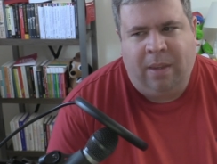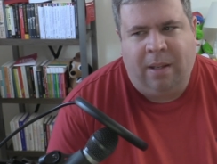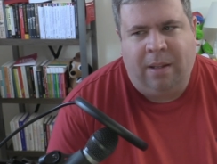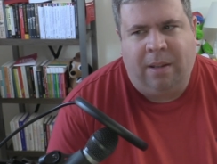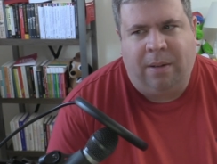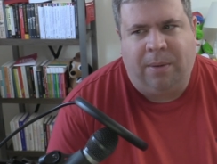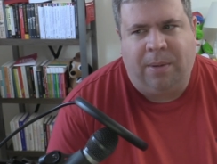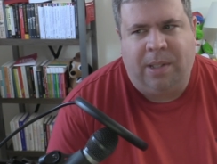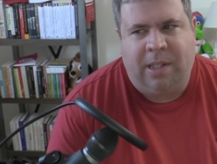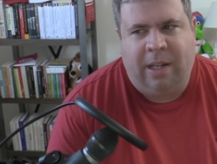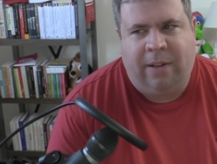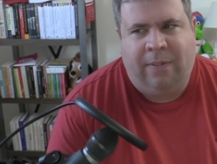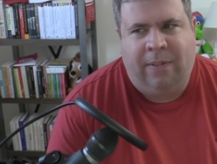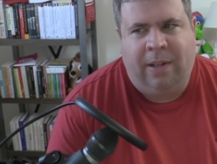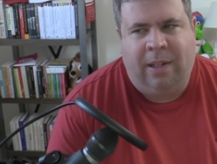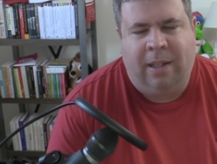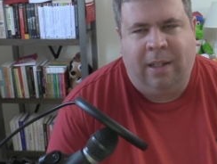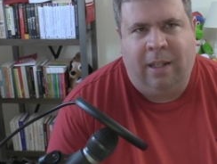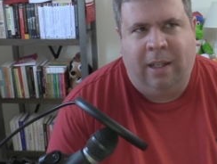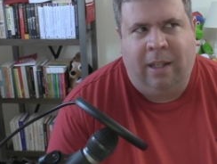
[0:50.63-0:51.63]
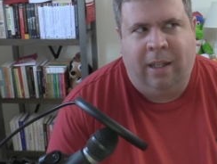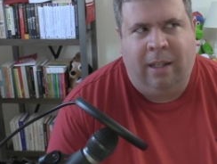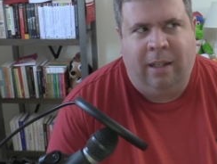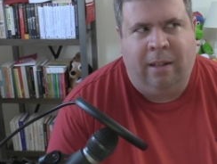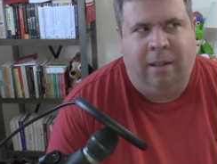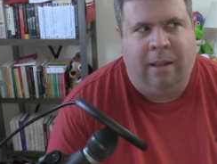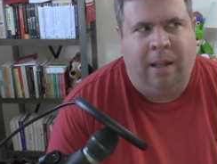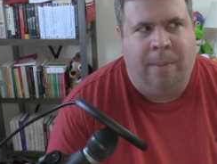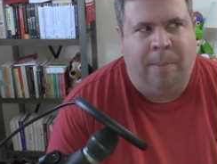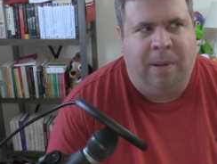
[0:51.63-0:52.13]
there's
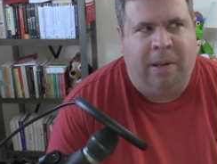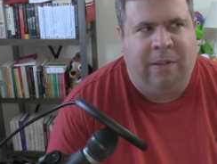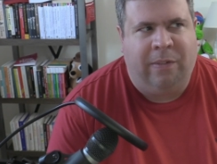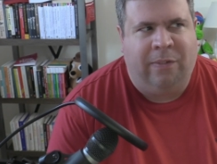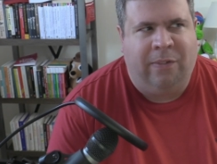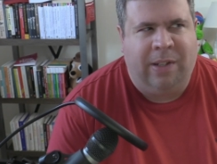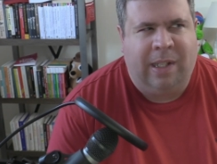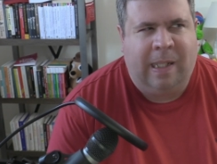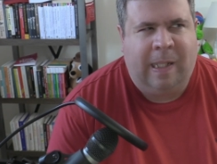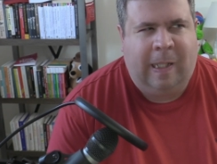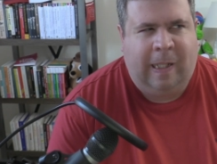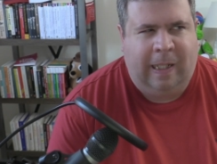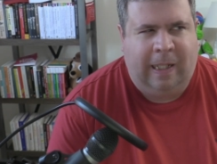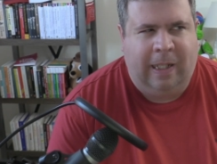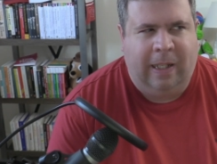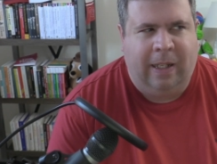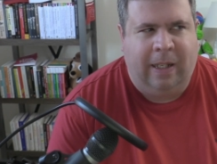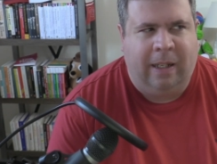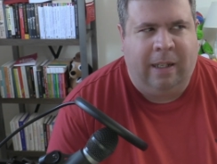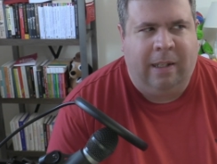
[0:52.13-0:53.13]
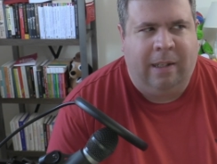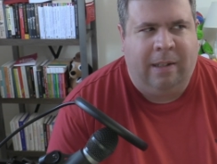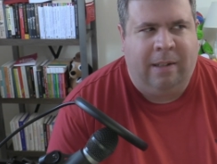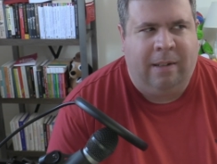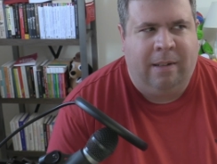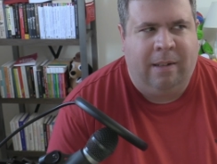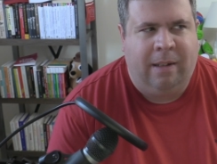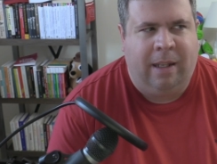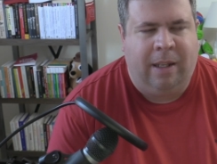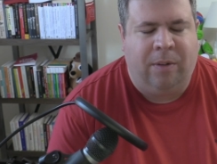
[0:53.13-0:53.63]
definitely a bit of fatigue
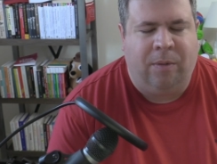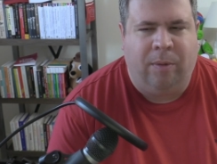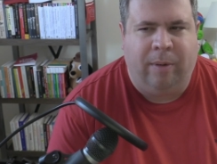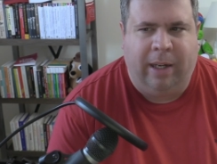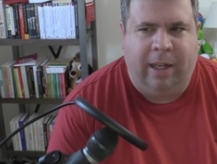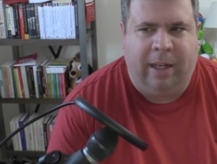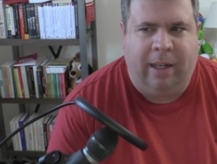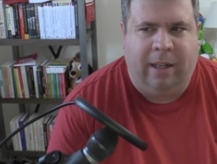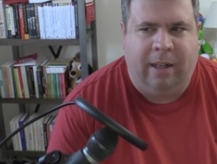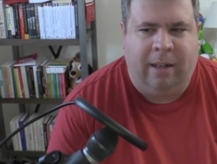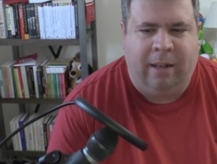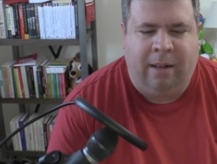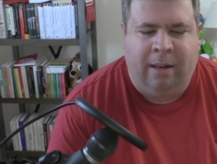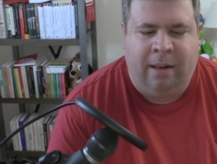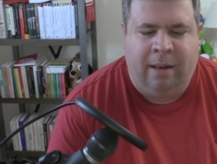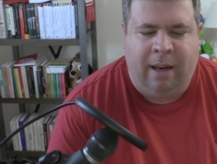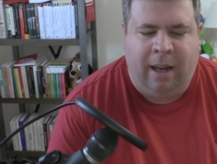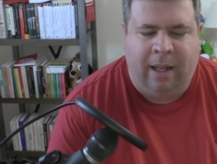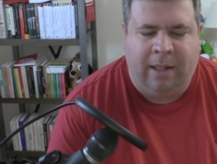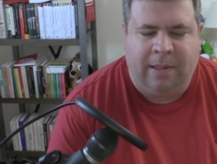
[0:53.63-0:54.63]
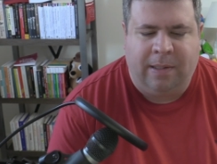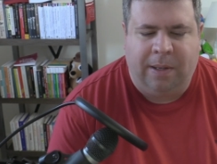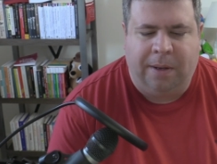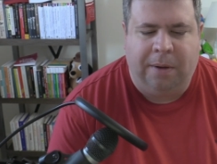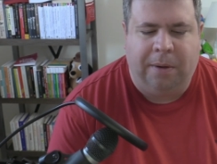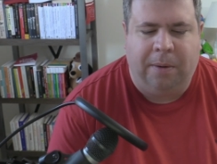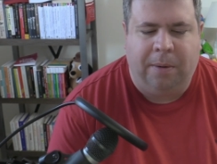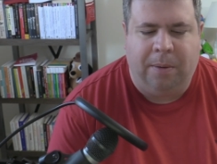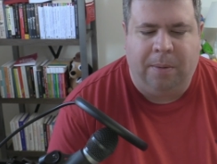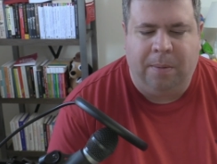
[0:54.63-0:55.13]
in reading, and
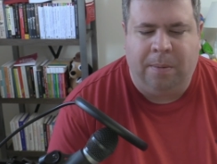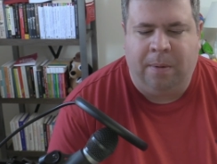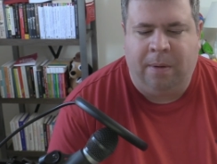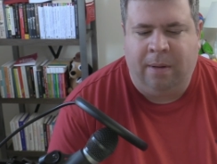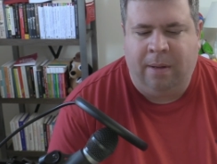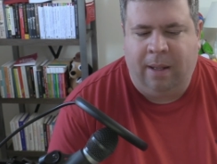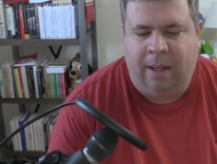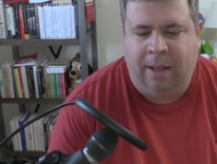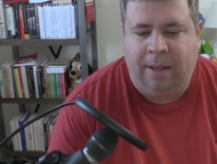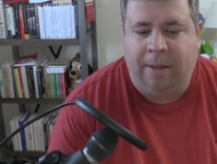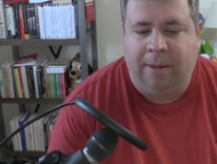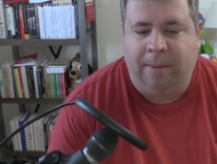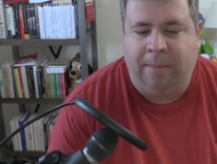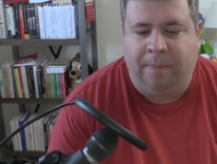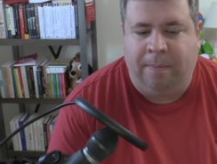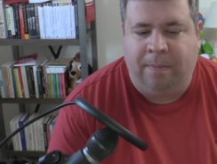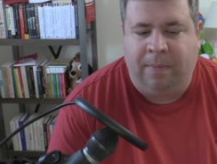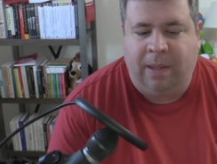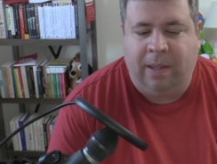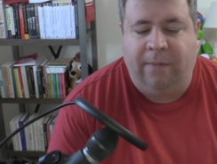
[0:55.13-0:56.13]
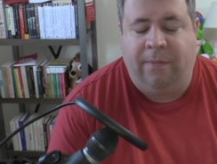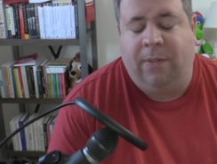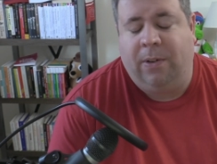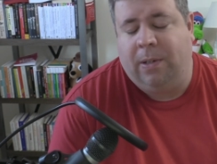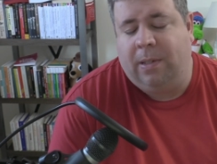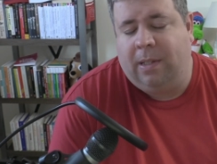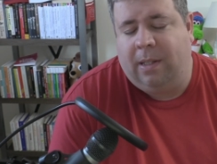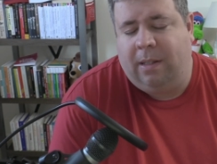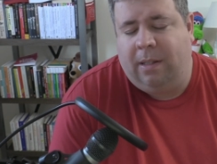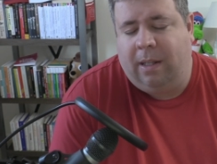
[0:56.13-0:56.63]
so the
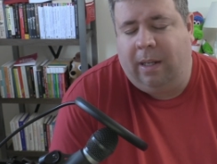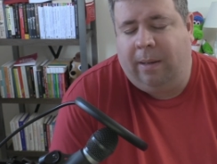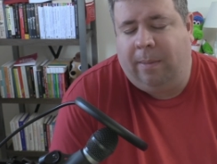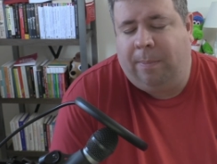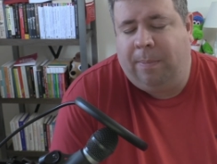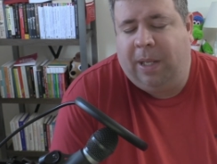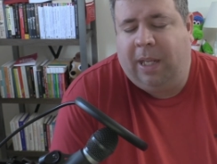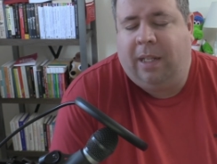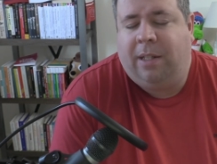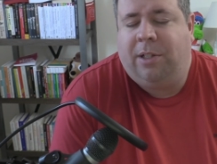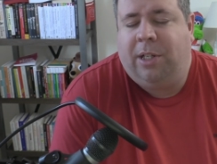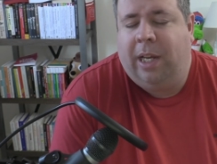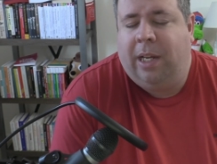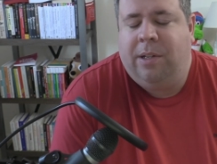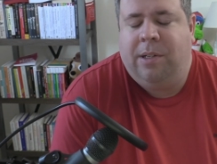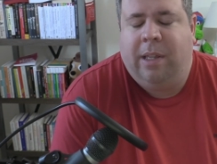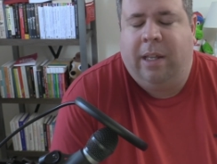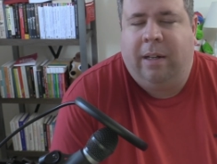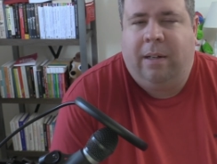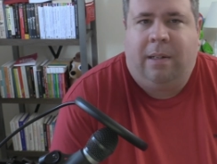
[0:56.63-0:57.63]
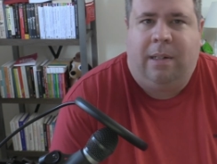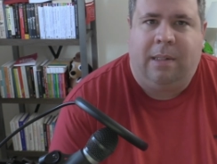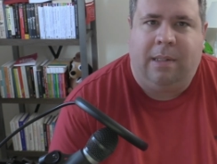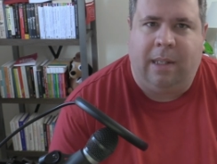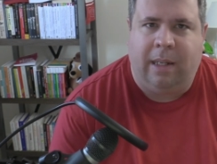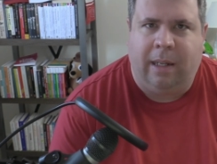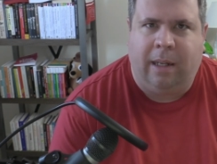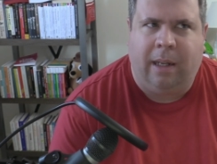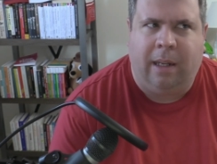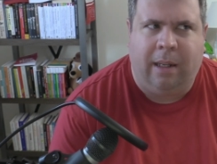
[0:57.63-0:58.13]
first like big change there is
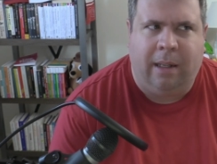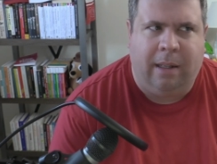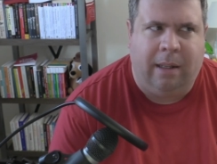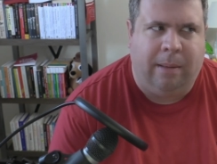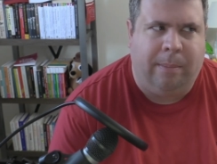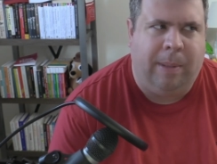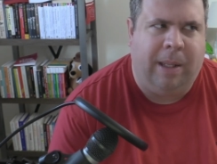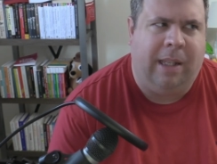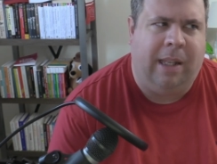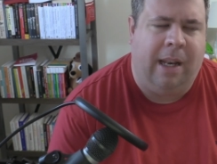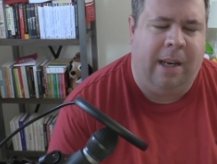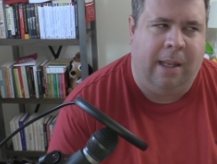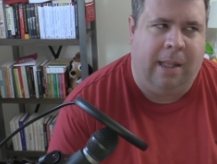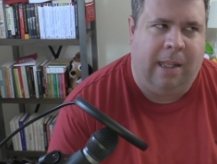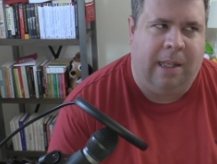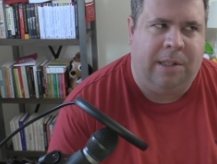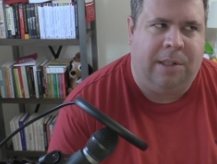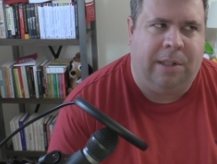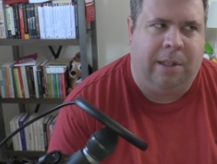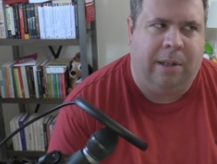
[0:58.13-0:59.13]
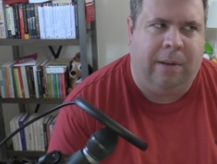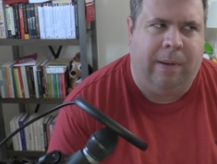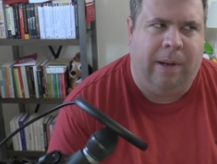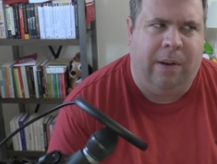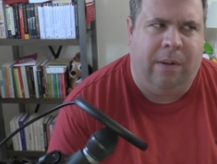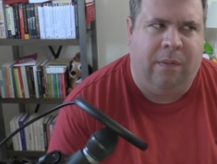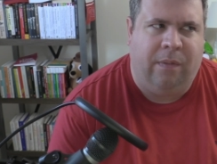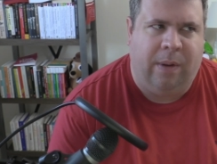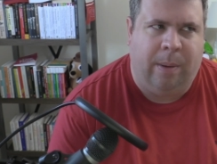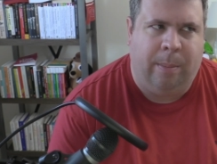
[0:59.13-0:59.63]
like about the end of last year, around
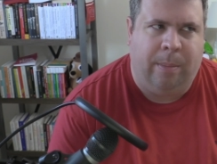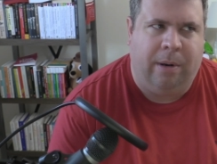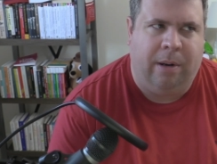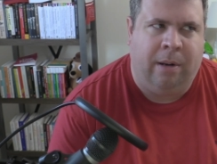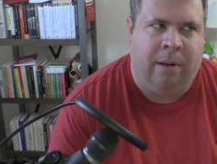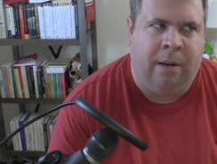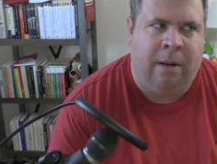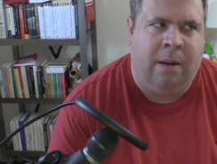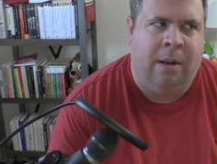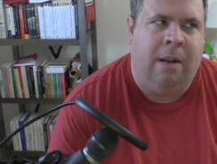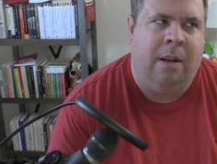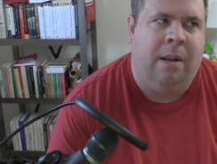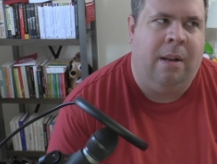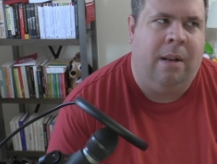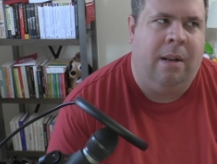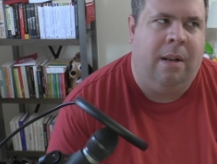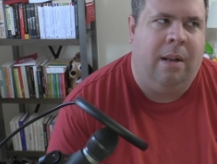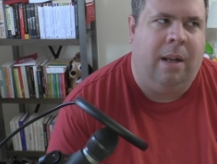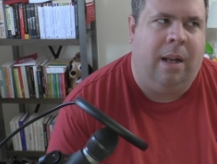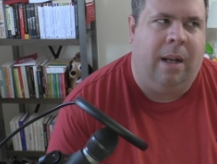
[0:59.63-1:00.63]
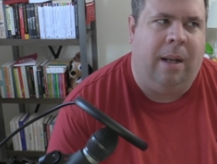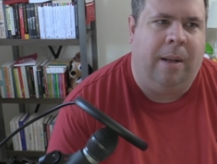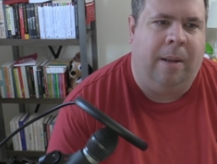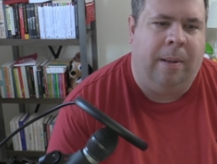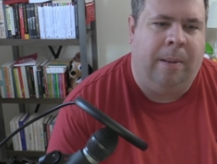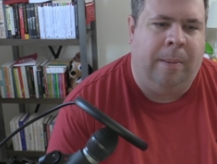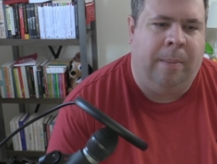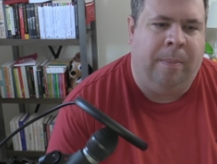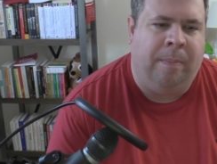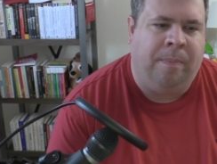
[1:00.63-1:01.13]
November.
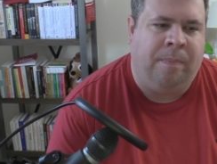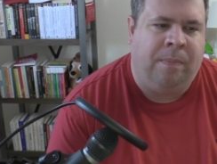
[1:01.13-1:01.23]
I